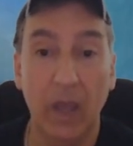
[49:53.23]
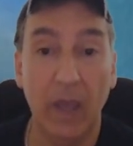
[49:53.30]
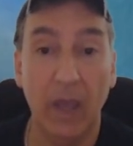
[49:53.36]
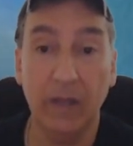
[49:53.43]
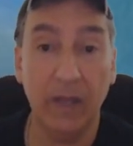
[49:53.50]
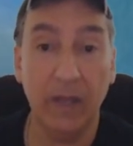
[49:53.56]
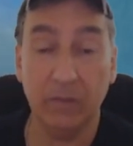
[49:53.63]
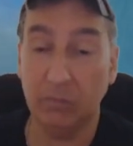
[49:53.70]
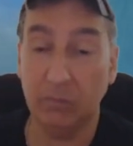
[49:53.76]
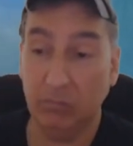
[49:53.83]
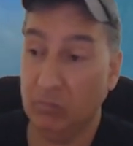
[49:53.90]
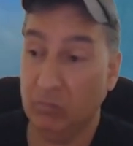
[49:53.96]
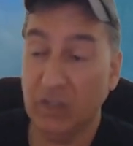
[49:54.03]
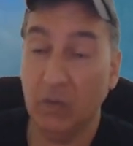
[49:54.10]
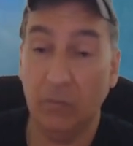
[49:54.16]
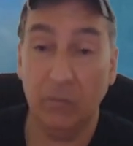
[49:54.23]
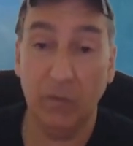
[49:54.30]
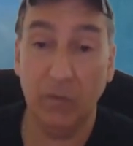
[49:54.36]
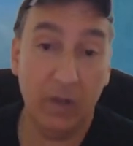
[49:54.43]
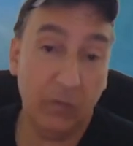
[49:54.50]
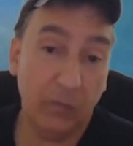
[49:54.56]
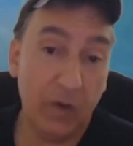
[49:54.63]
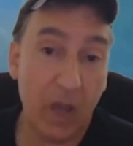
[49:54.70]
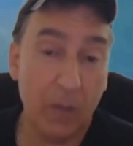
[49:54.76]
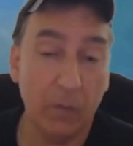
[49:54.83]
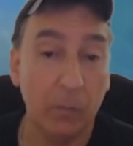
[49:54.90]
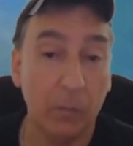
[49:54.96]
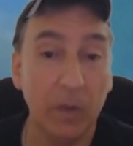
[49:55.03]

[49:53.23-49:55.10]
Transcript: And it's phenomenal.